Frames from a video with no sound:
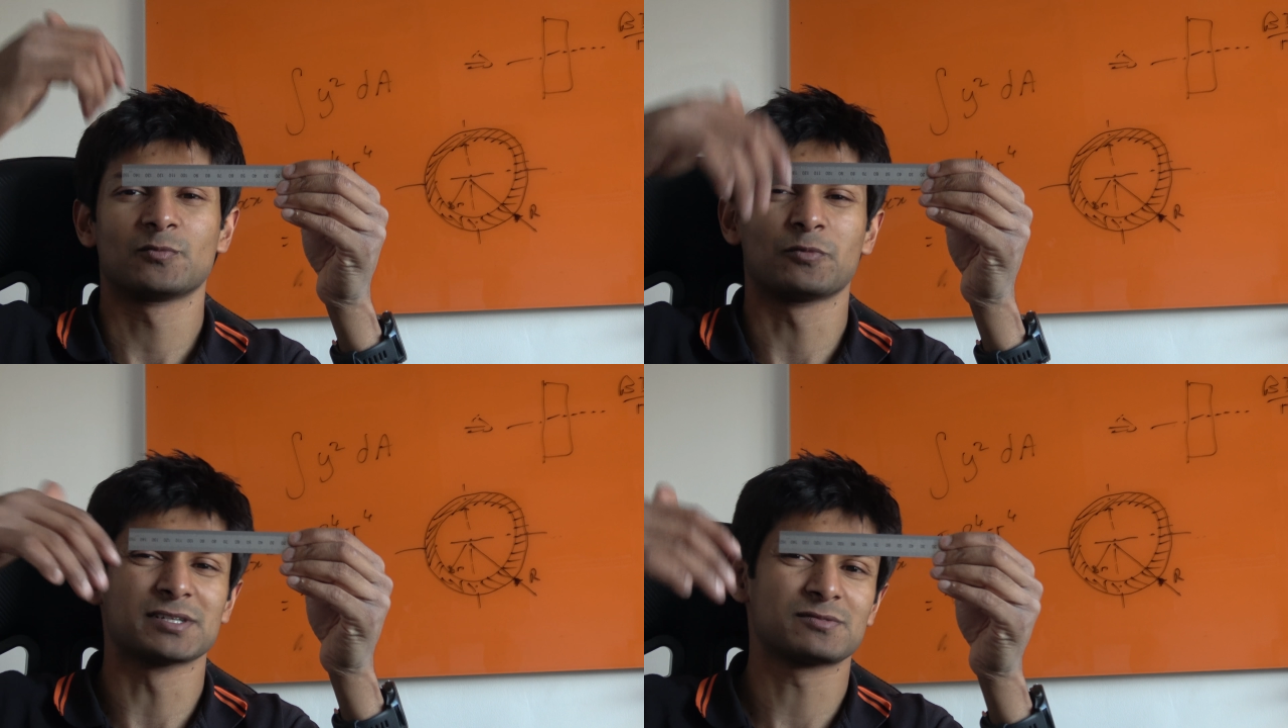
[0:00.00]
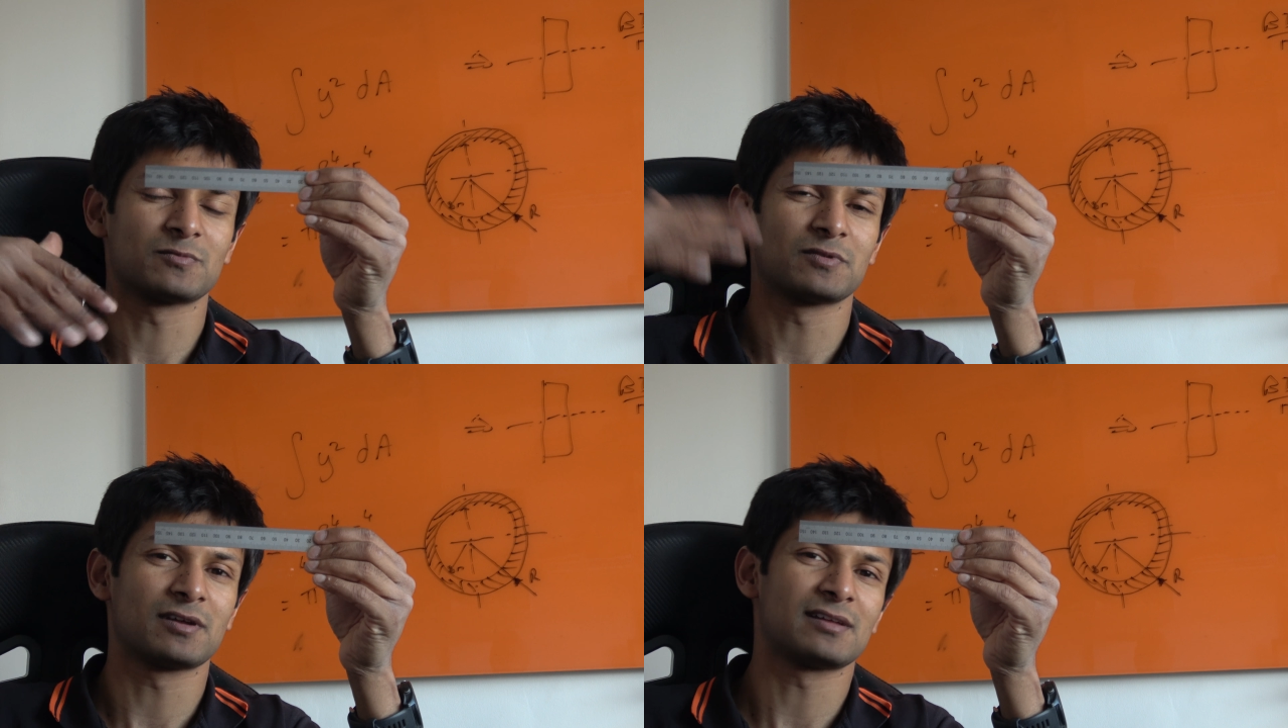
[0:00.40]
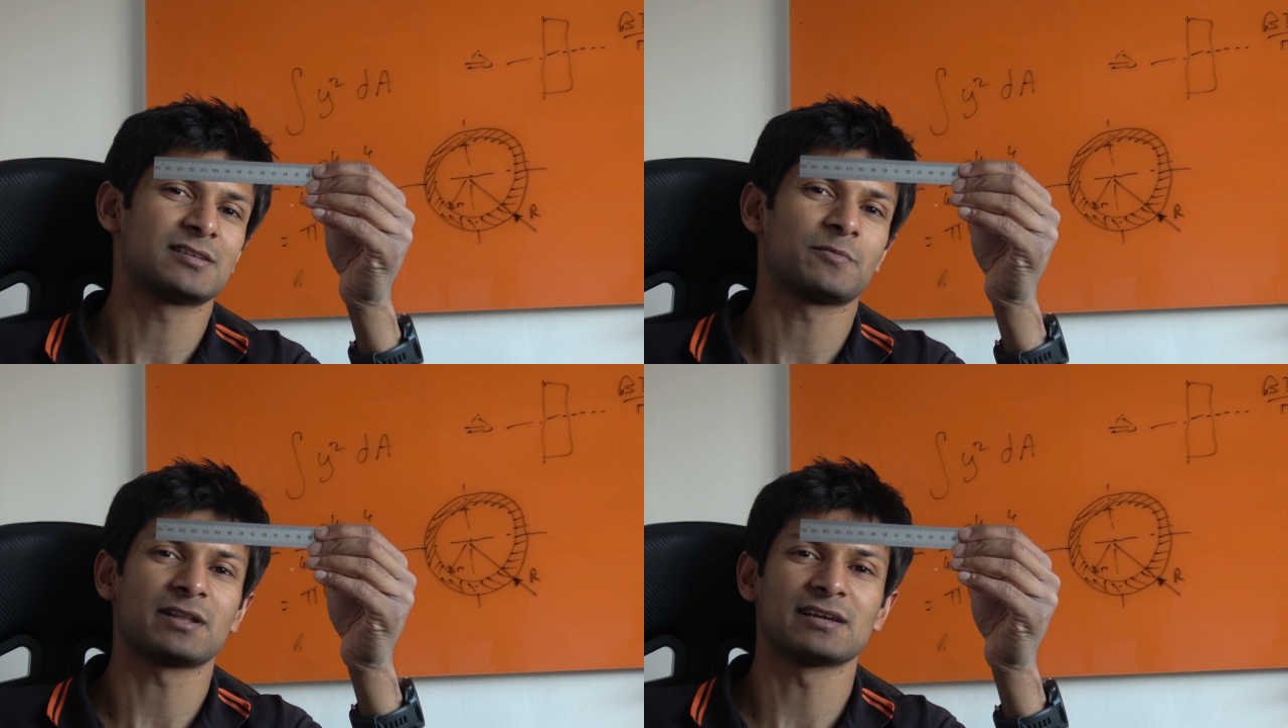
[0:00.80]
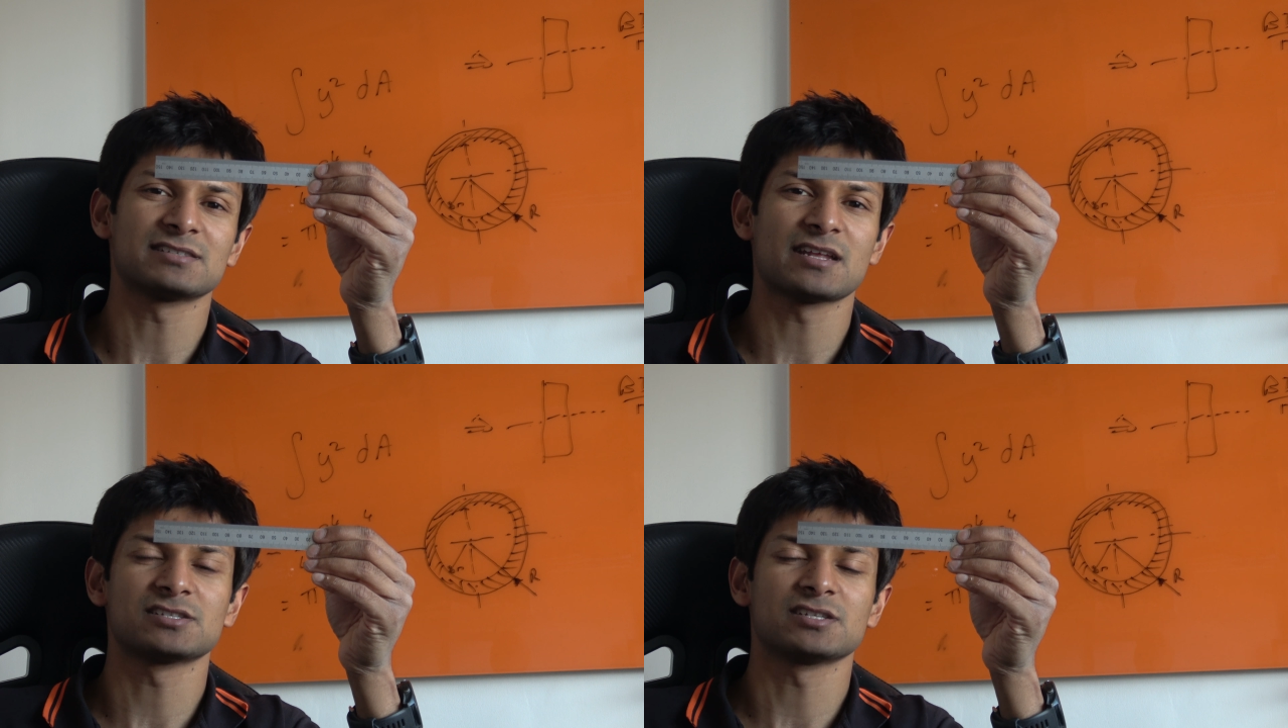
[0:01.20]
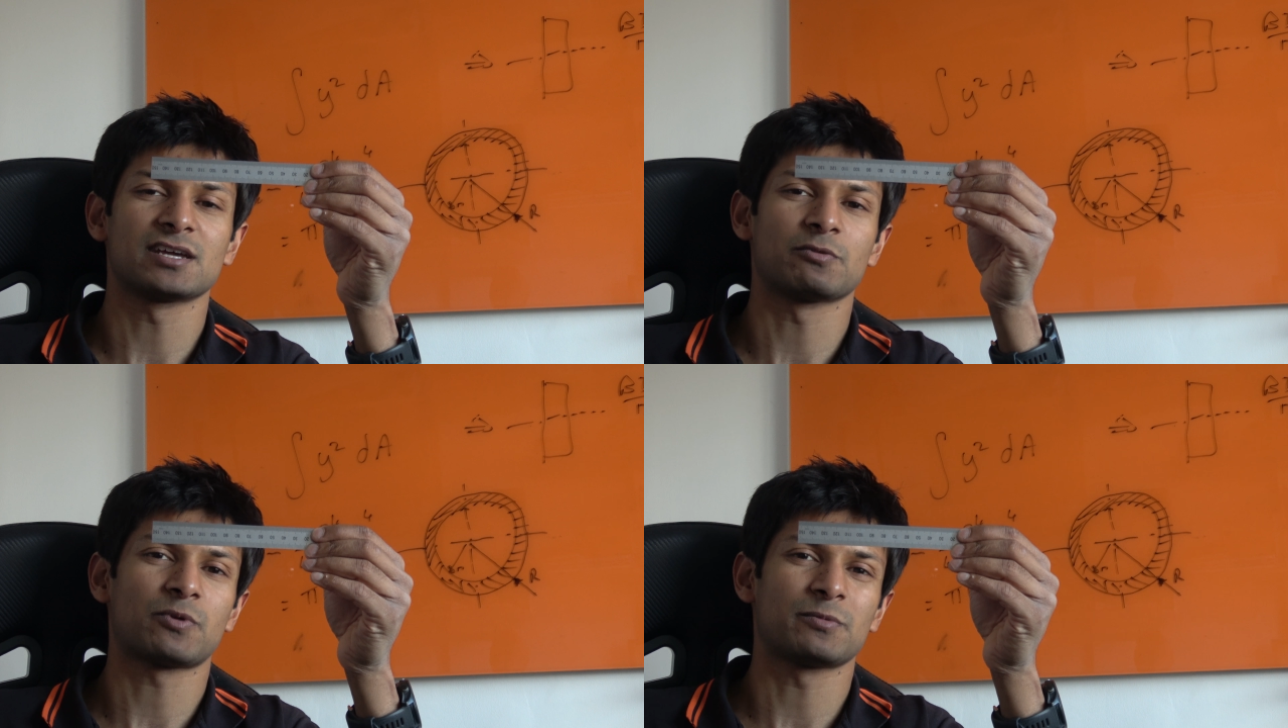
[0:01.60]
which typically as an engineer
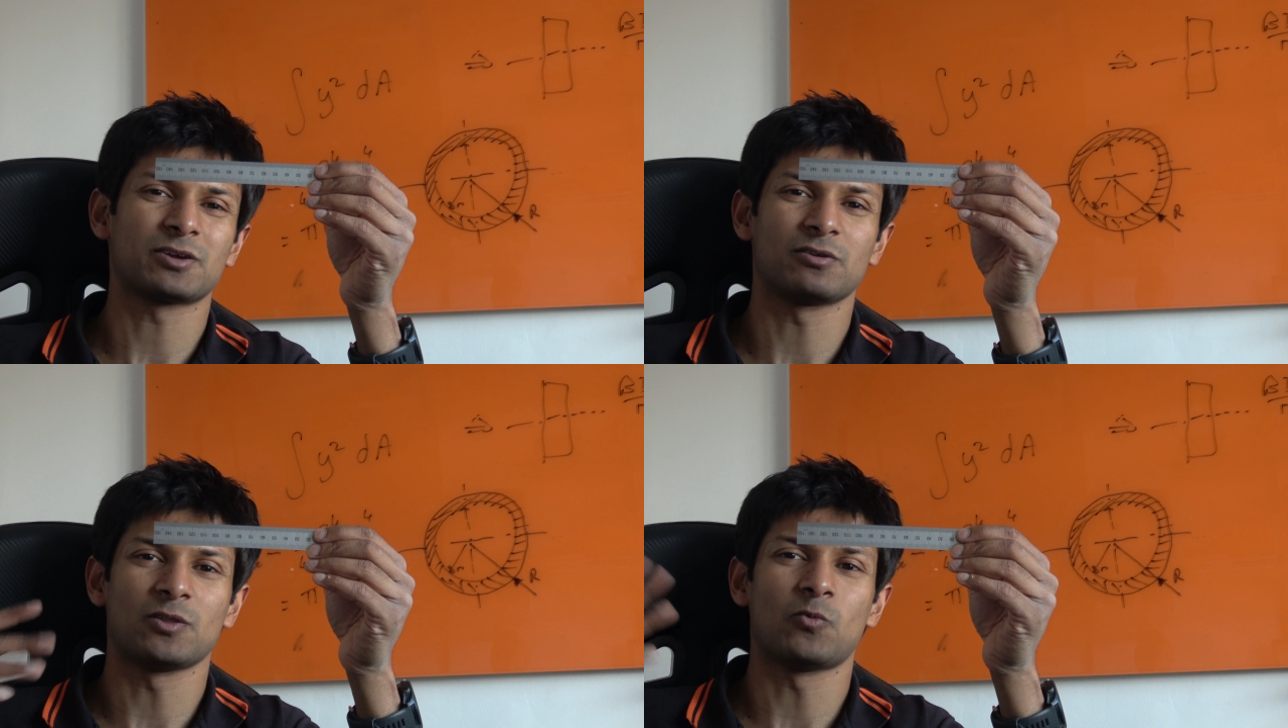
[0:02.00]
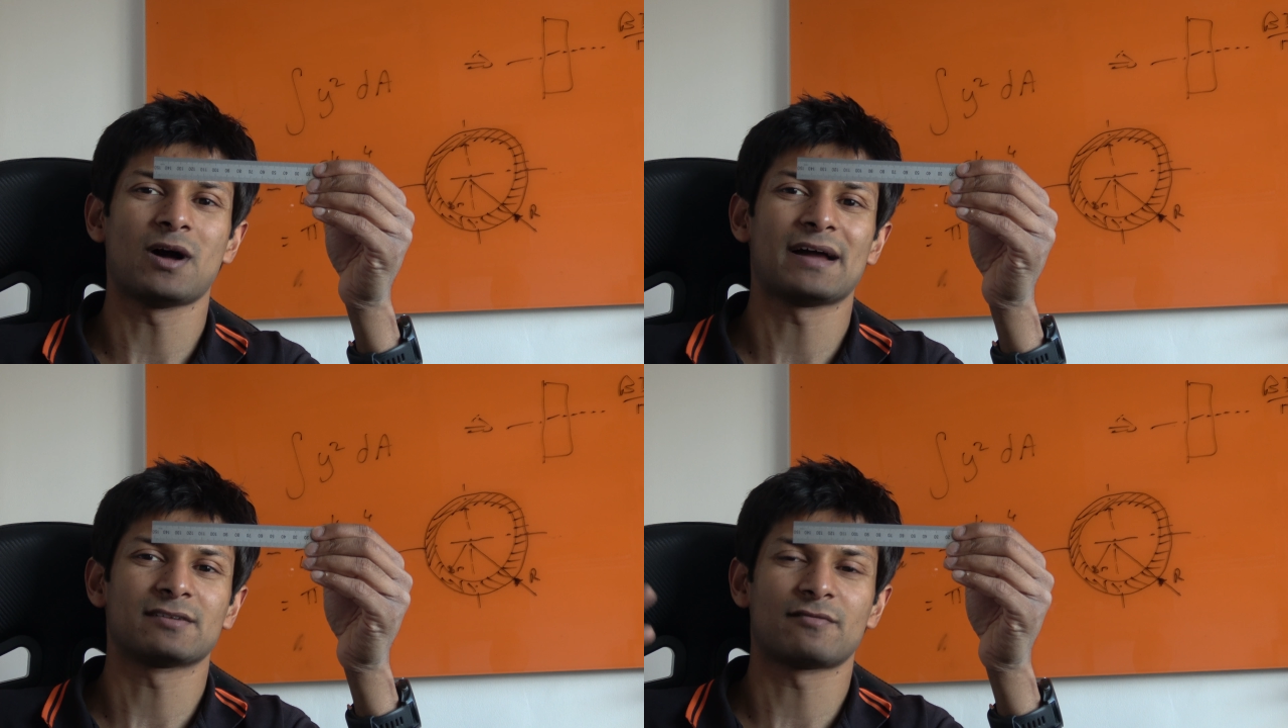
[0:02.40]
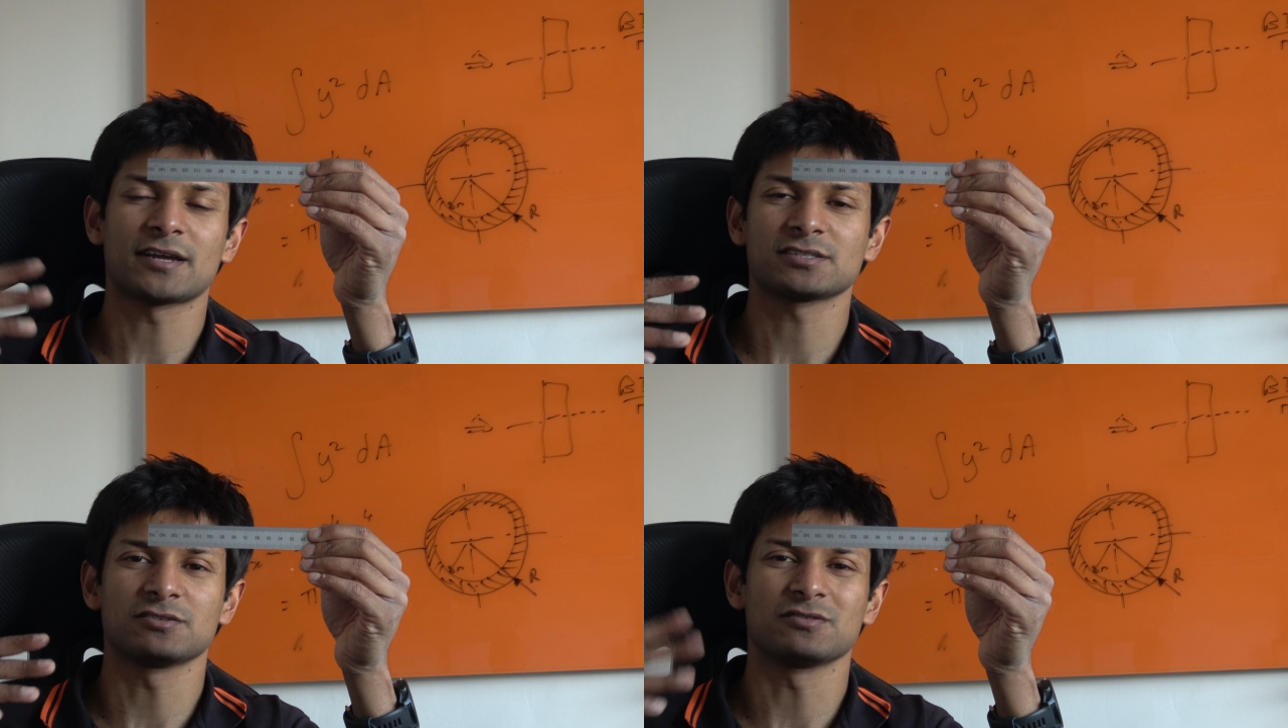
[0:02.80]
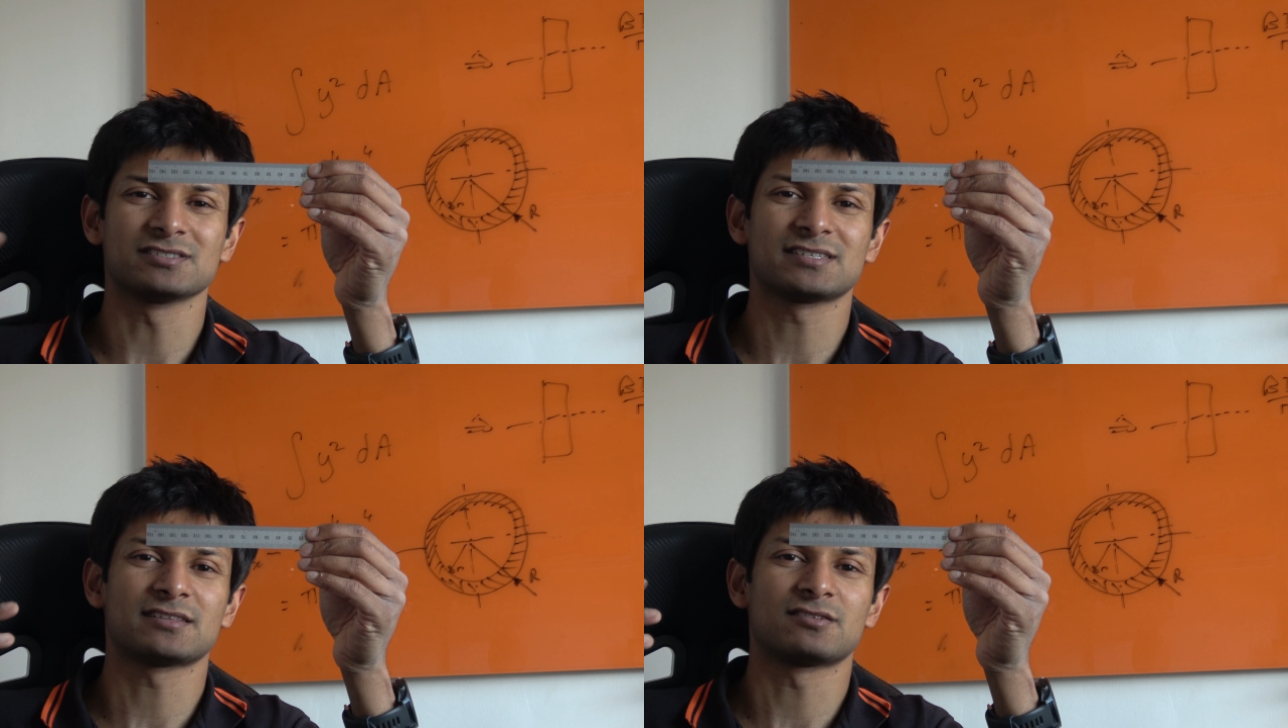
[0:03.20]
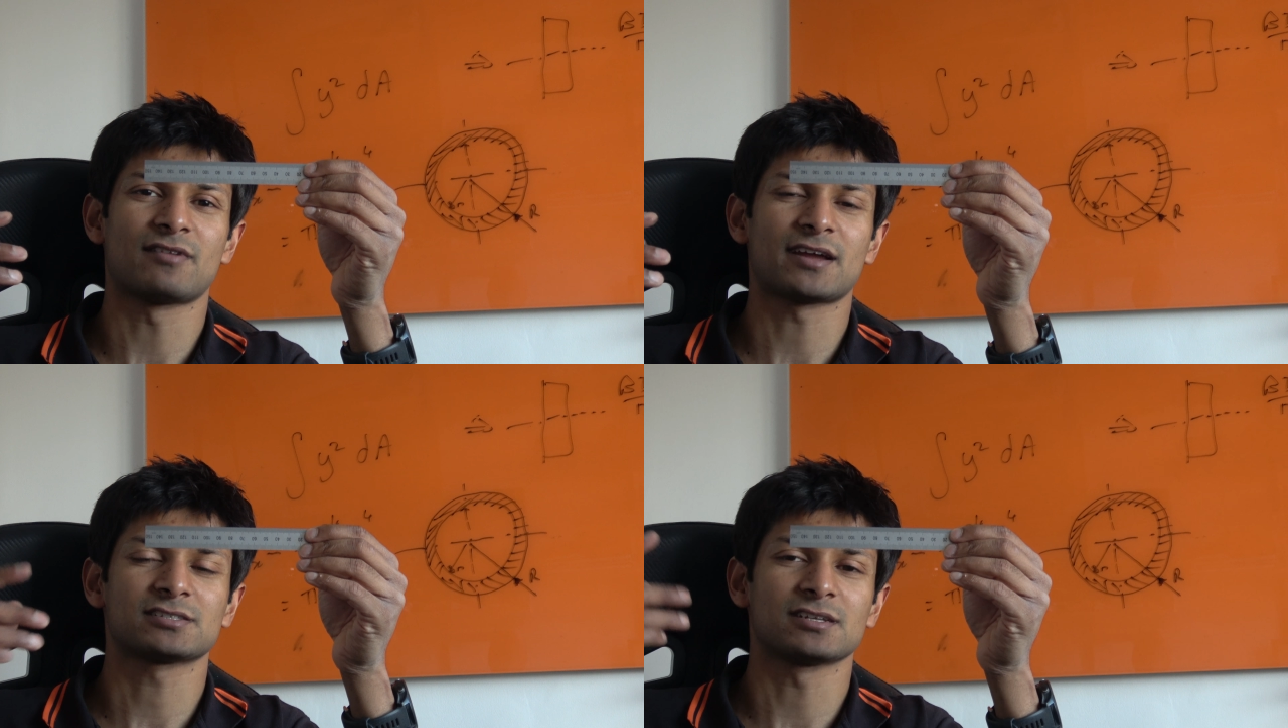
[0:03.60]
you would probably call the Y direction or the Z
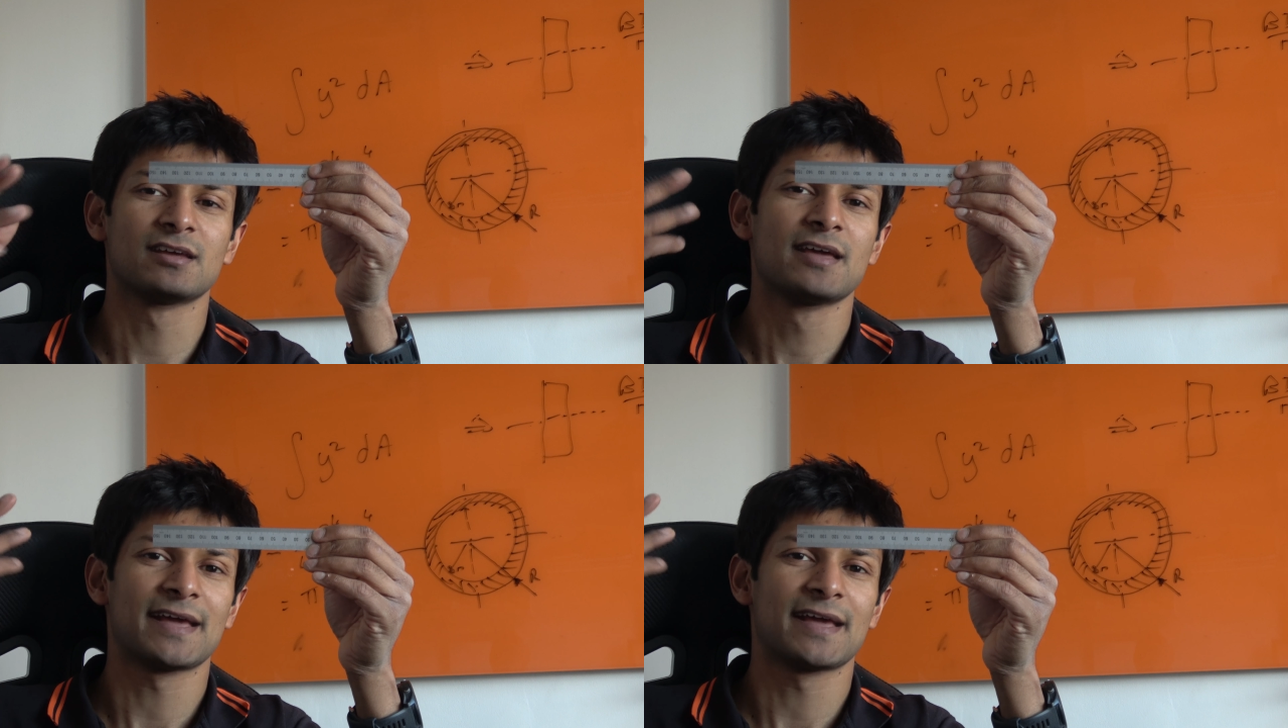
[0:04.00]
direction,